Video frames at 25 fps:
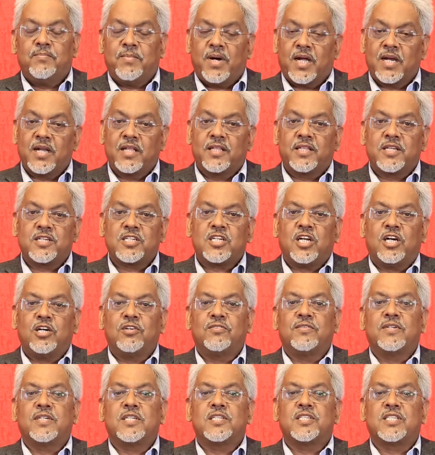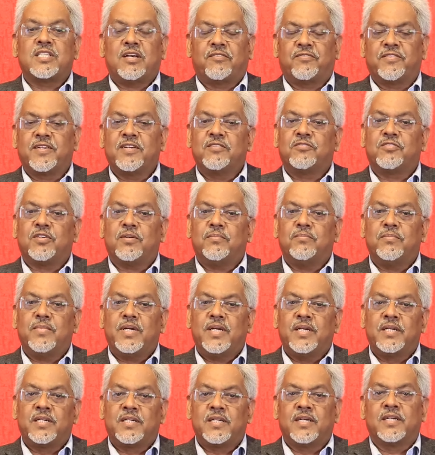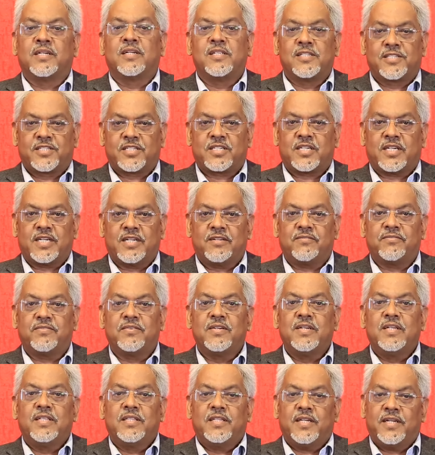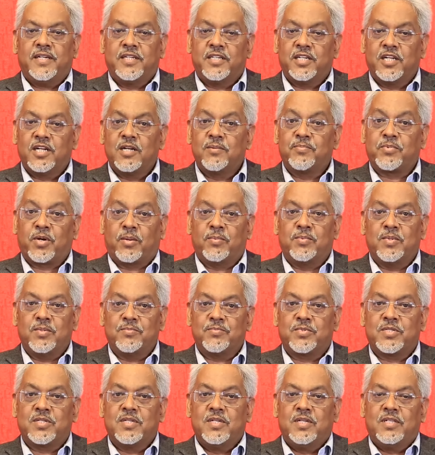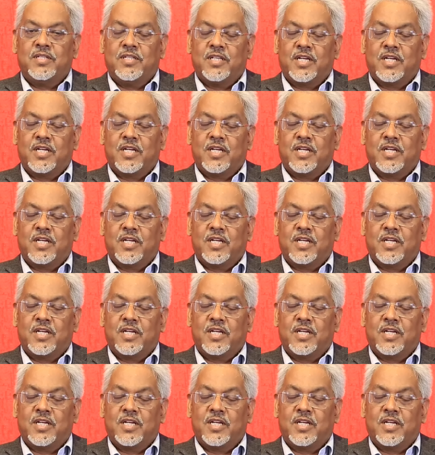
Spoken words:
Bangladesh, however, is suffering from internal strife, the internal problems.